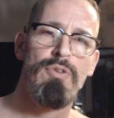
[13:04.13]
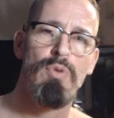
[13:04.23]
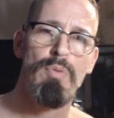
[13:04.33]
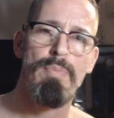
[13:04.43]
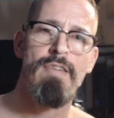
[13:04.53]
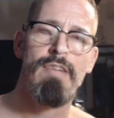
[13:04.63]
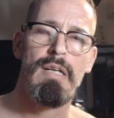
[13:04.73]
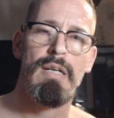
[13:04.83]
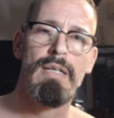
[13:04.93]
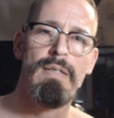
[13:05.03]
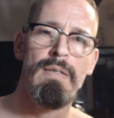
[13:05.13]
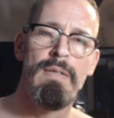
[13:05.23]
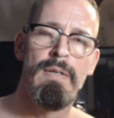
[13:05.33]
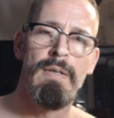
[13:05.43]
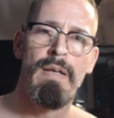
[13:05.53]
to America
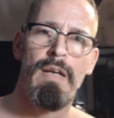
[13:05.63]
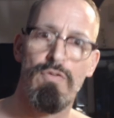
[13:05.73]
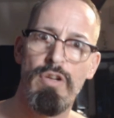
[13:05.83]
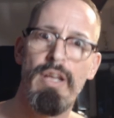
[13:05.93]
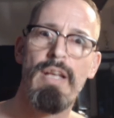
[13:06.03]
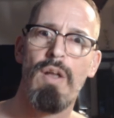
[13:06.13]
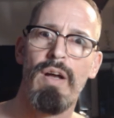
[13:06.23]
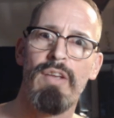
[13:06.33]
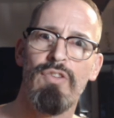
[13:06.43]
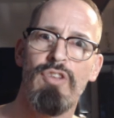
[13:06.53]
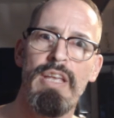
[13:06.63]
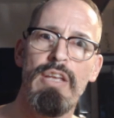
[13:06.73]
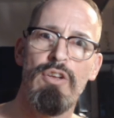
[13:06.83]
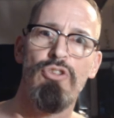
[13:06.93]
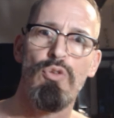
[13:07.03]
and realised that he
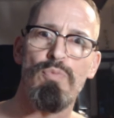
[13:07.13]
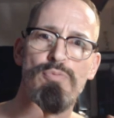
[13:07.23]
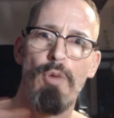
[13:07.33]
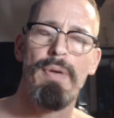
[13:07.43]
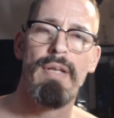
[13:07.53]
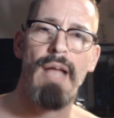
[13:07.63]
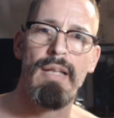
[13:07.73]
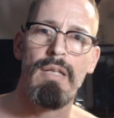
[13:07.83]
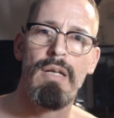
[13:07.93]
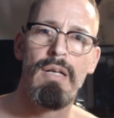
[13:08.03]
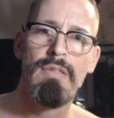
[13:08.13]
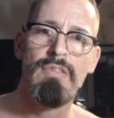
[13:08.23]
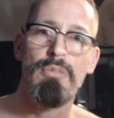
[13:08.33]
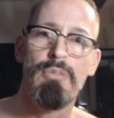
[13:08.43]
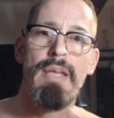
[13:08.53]
could use propaganda
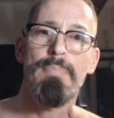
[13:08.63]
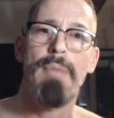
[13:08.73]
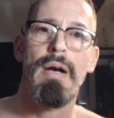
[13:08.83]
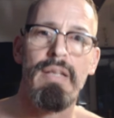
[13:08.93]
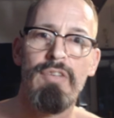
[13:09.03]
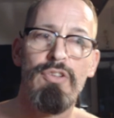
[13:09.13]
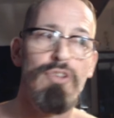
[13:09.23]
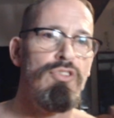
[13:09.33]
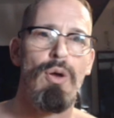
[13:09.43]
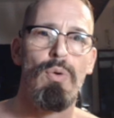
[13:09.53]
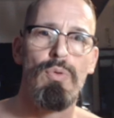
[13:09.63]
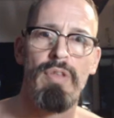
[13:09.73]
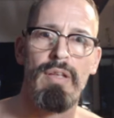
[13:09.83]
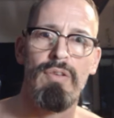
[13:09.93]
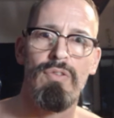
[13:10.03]
to make money, to sell
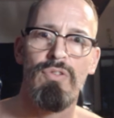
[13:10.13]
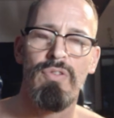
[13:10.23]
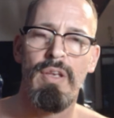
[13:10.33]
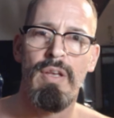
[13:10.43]
things,